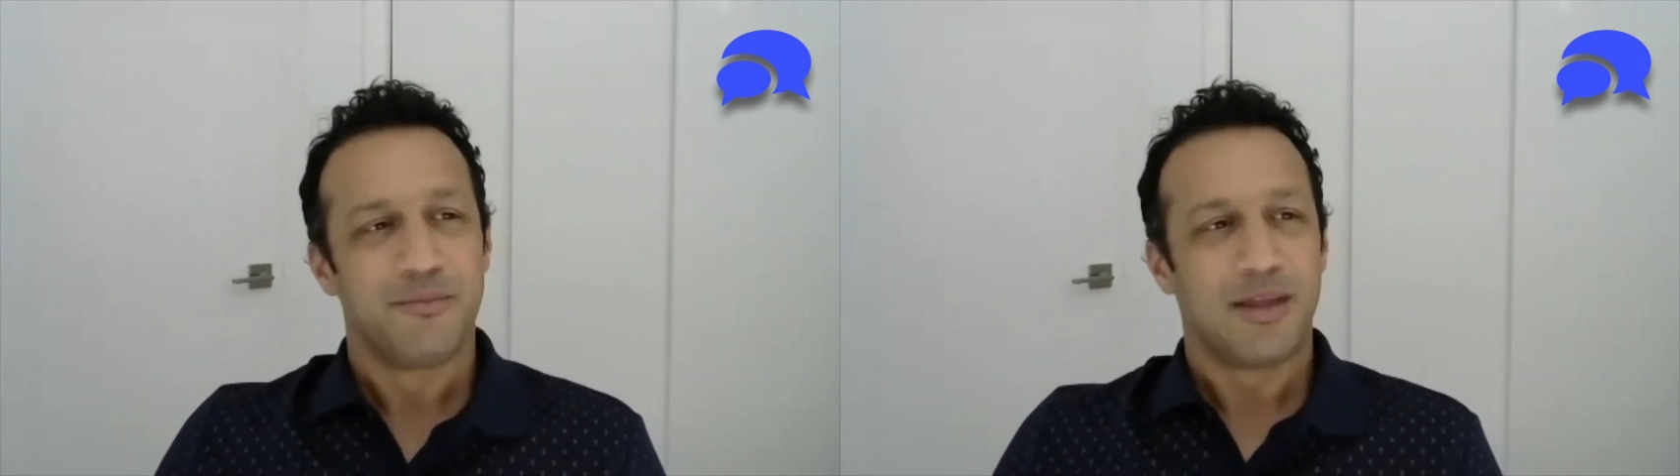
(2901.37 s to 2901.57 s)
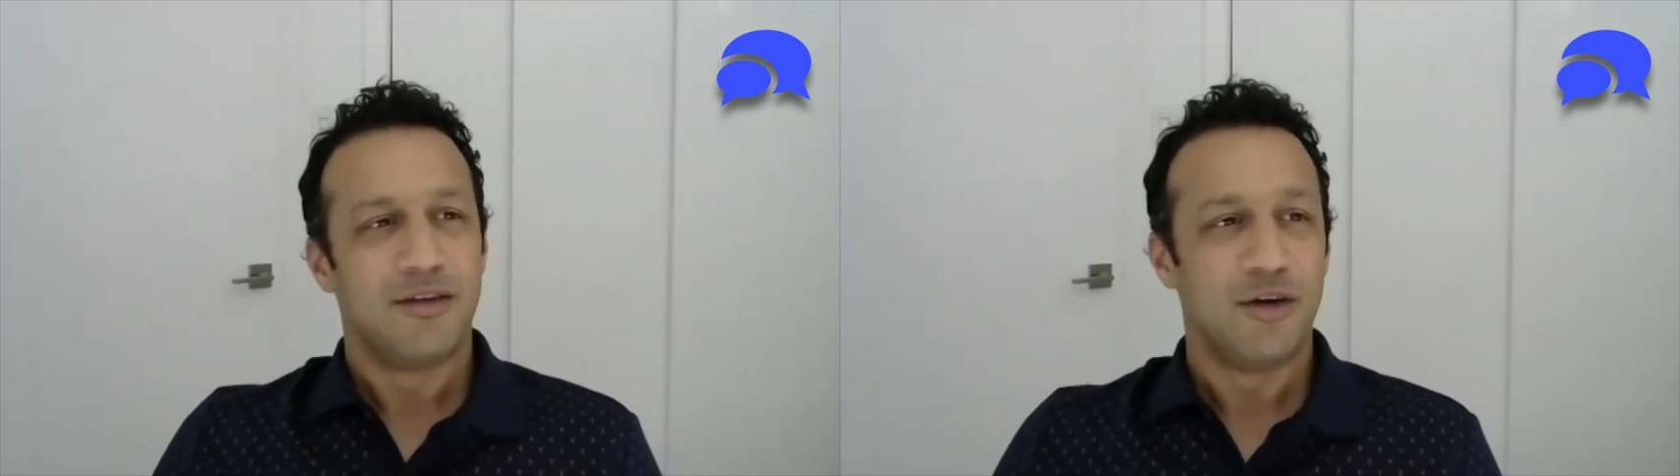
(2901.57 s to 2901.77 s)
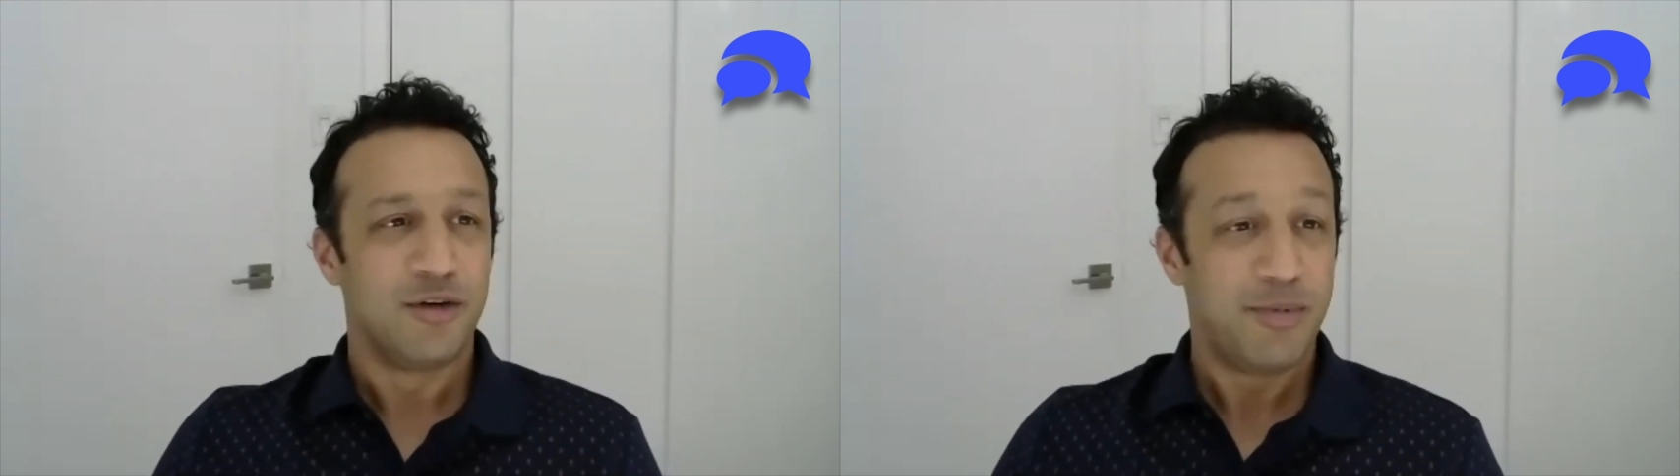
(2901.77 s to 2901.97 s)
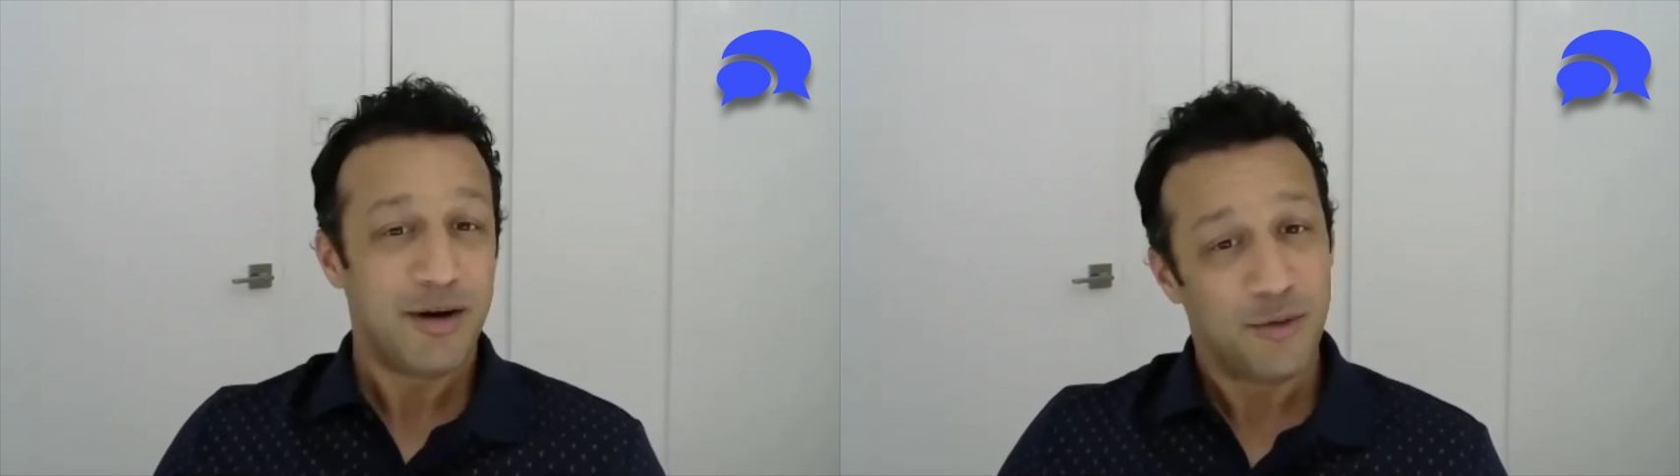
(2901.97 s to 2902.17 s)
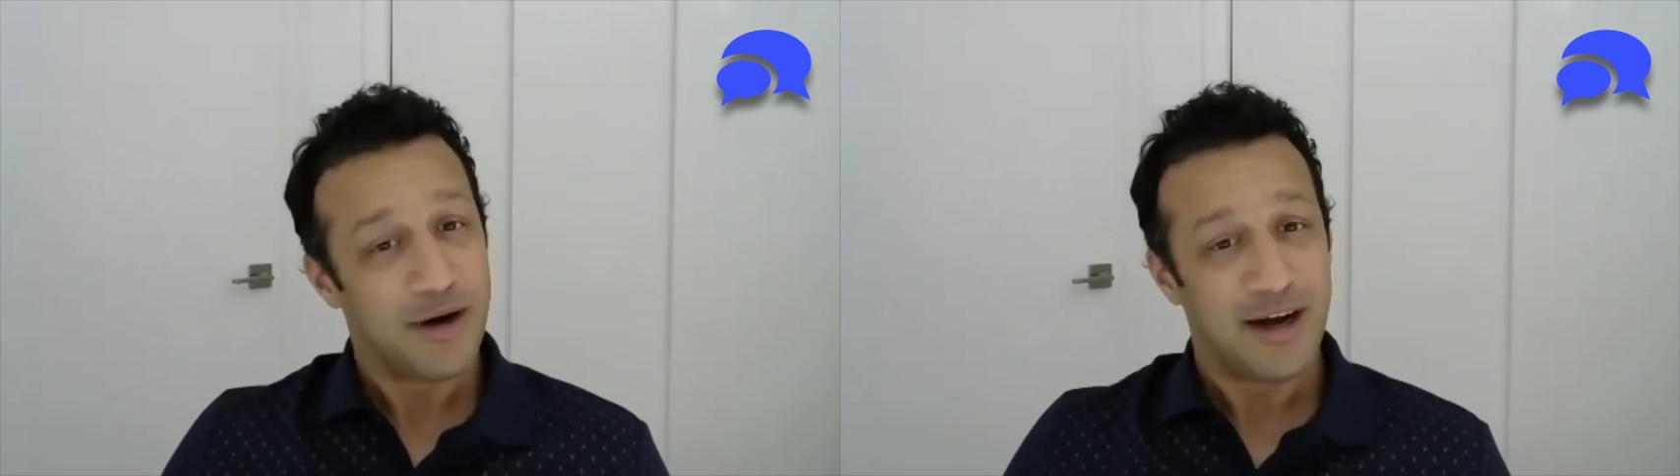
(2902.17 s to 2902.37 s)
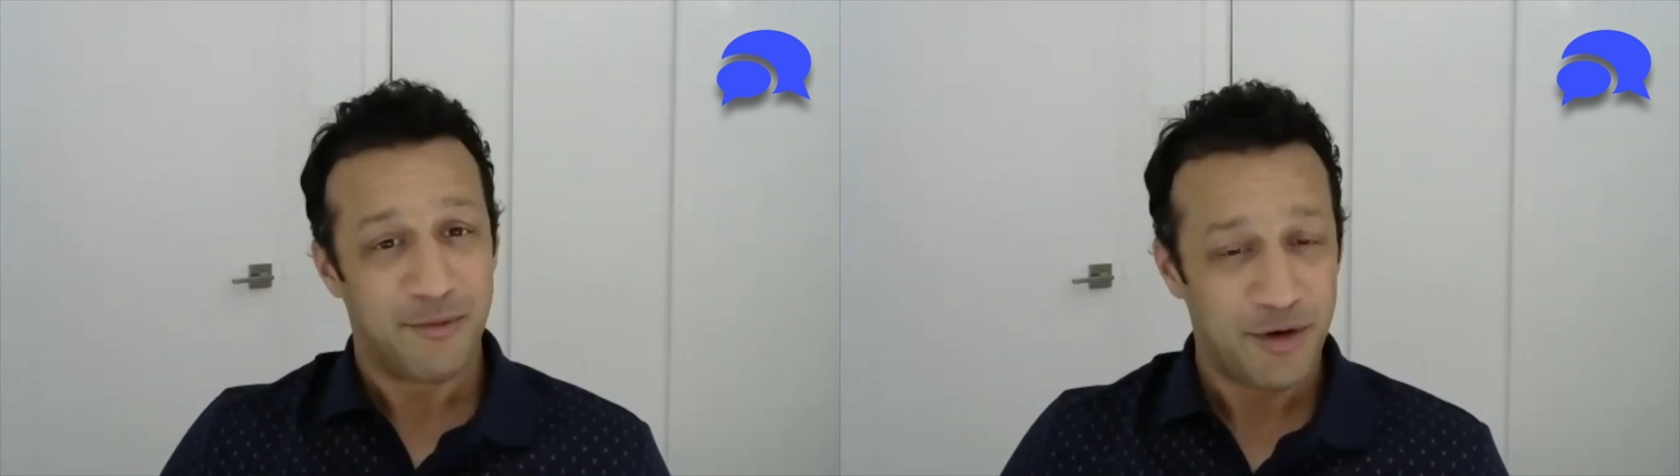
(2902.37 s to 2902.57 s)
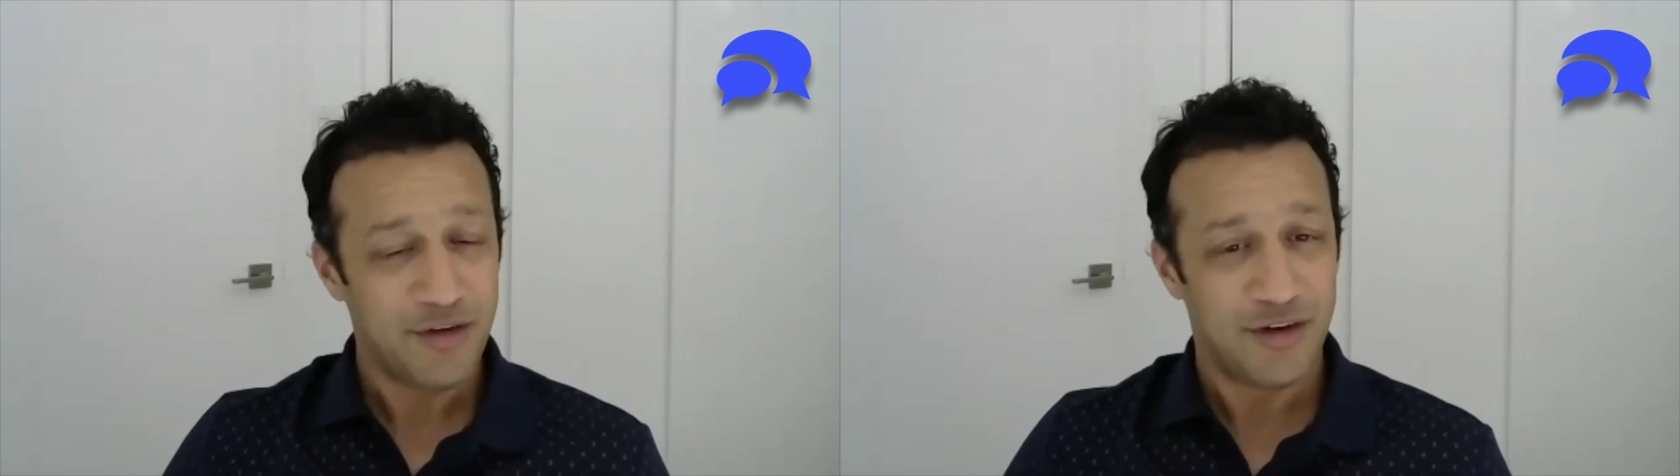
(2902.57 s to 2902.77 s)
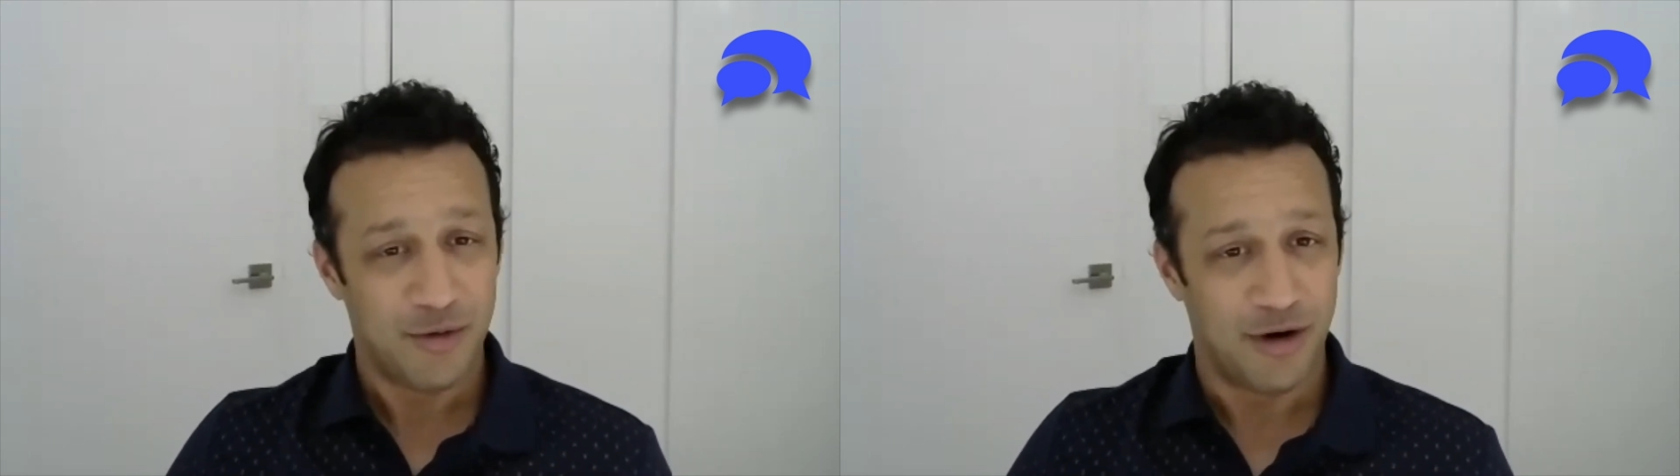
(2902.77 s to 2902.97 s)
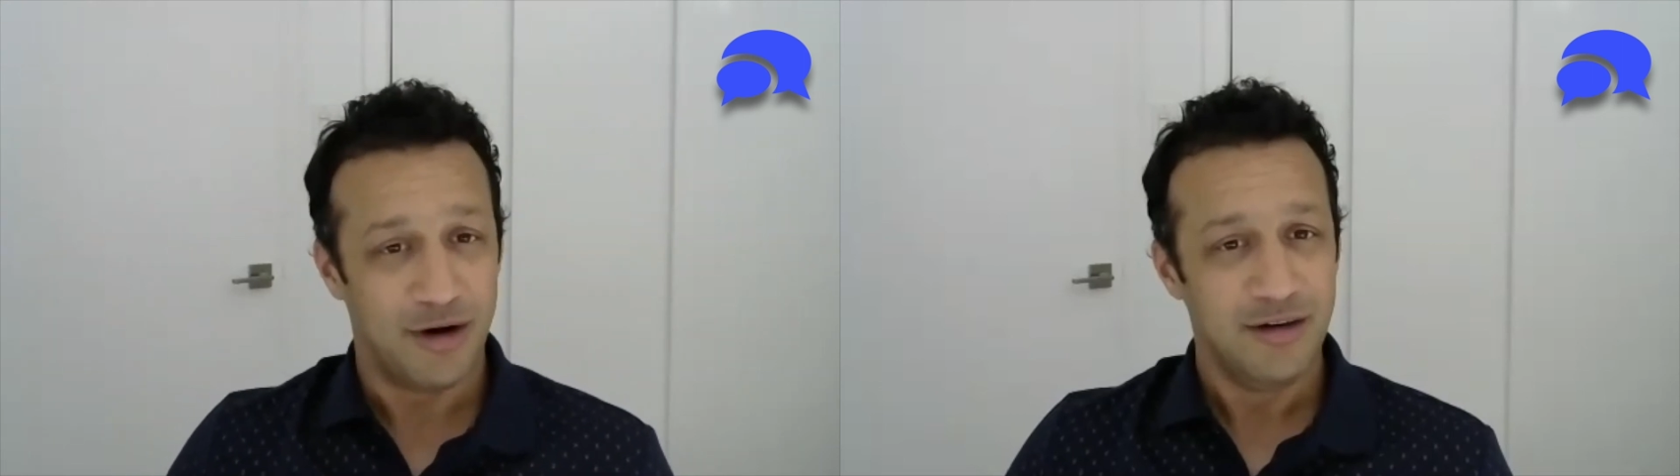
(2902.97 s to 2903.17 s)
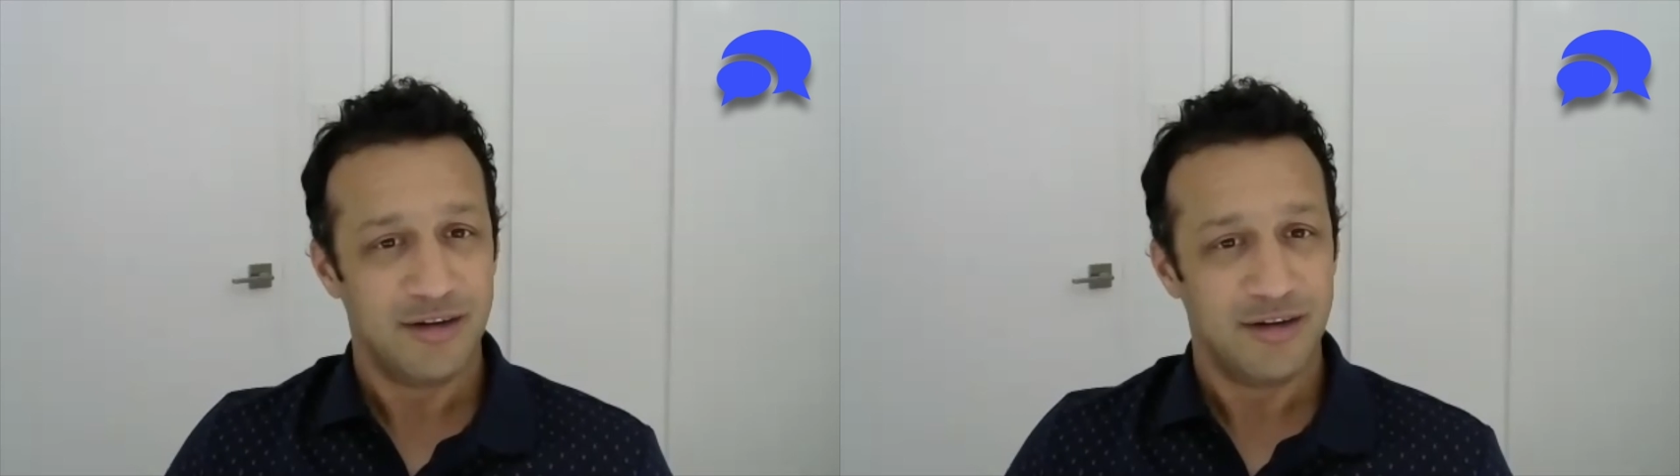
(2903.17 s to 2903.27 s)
So depending on what kind of person you are,